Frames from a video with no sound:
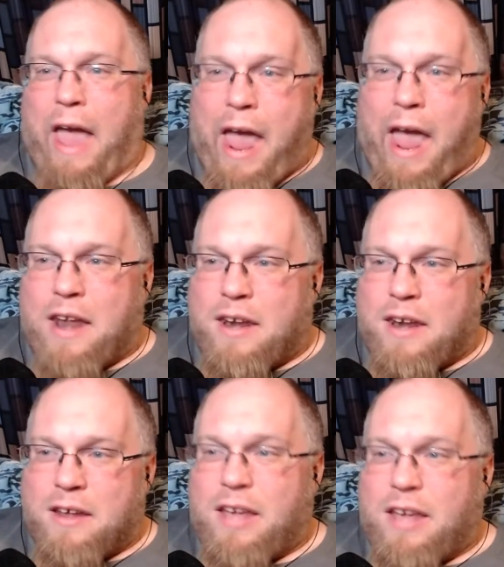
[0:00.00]

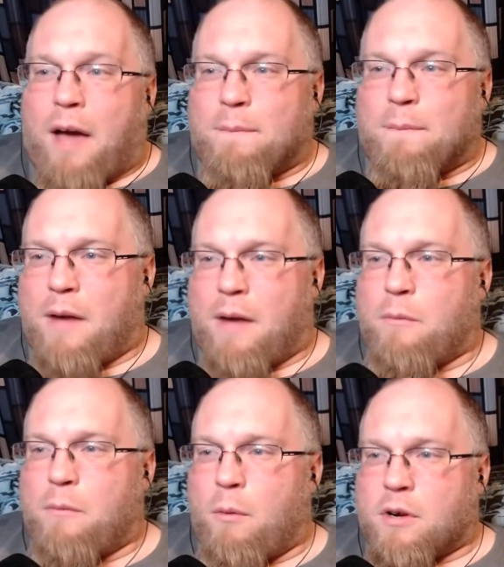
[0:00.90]
And yeah, I got
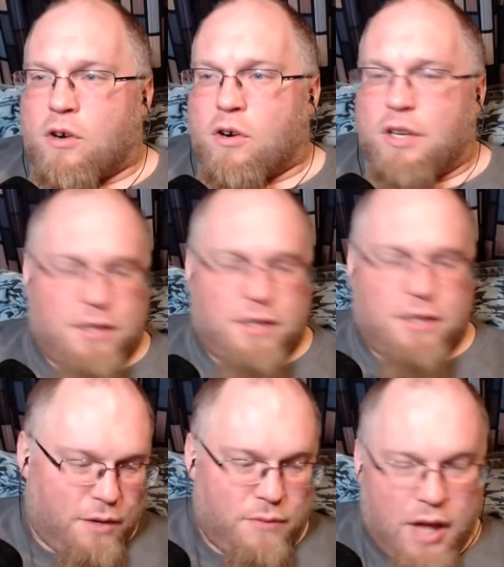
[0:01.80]
them from Walmart, Courtney.
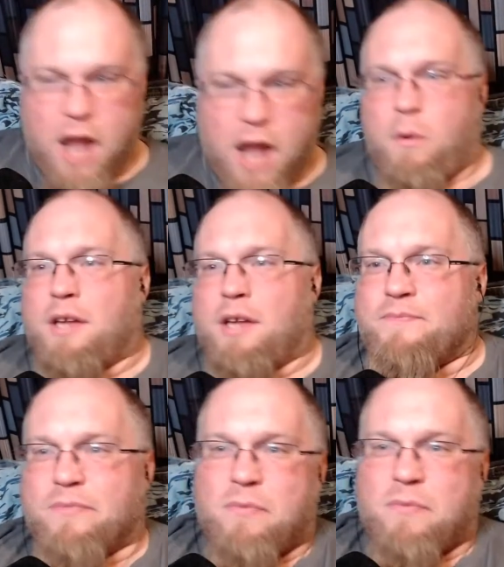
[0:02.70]
So, anyways,
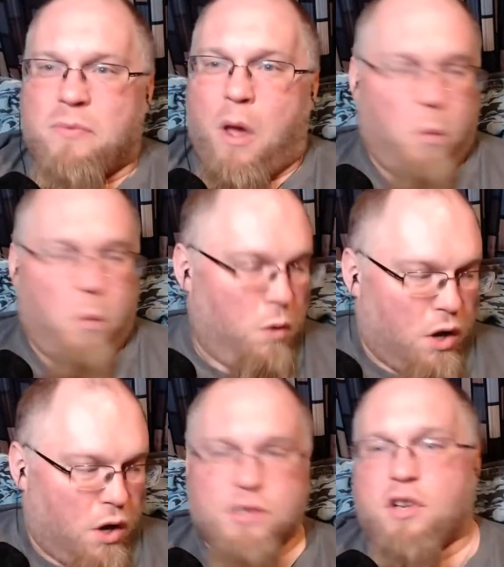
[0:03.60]
we're
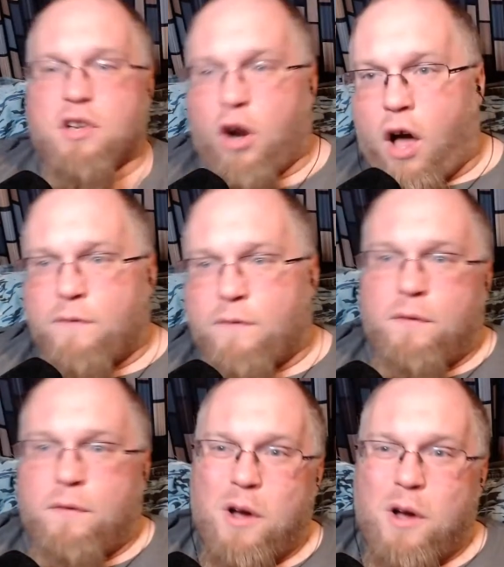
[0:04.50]
going to start off
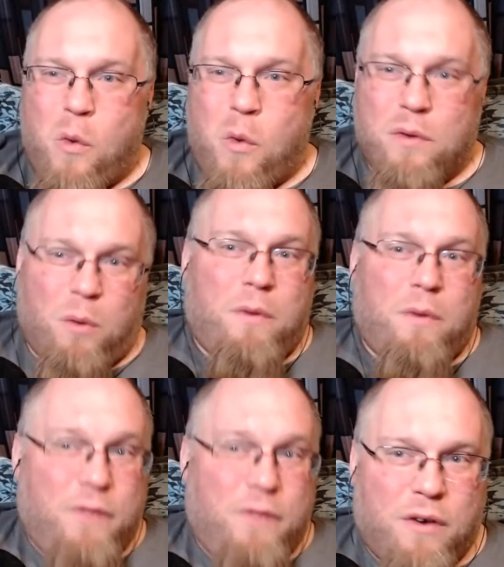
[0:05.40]
with the
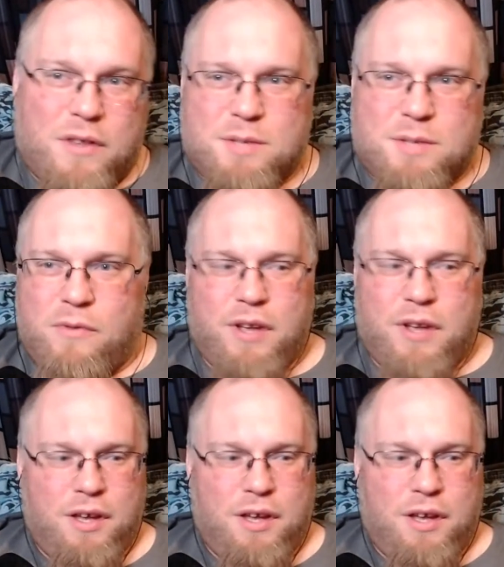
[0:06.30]
review of this movie.